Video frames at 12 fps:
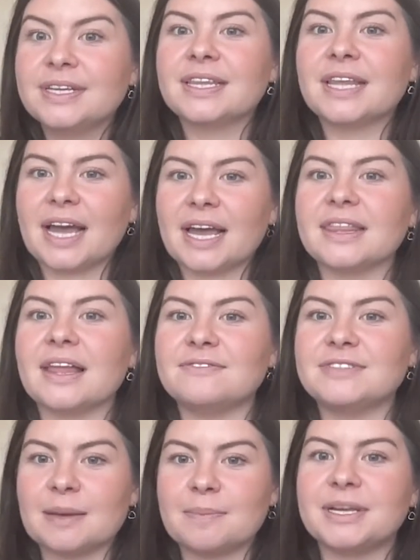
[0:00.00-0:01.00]
Like I love
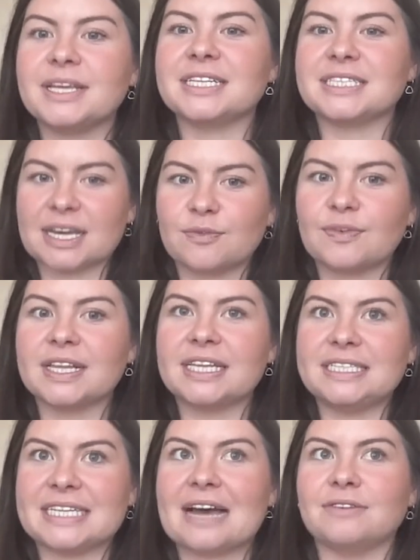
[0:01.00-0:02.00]
somebody that's like
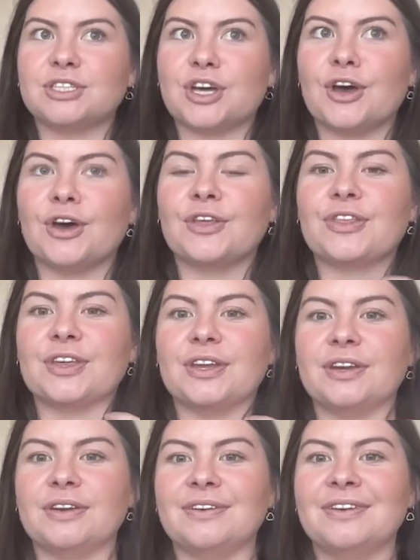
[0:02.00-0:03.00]
really down to earth
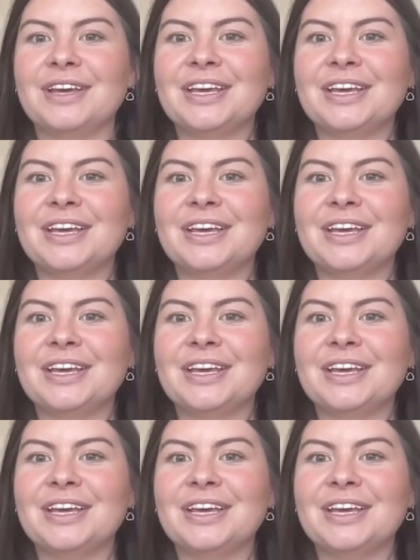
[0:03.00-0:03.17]
and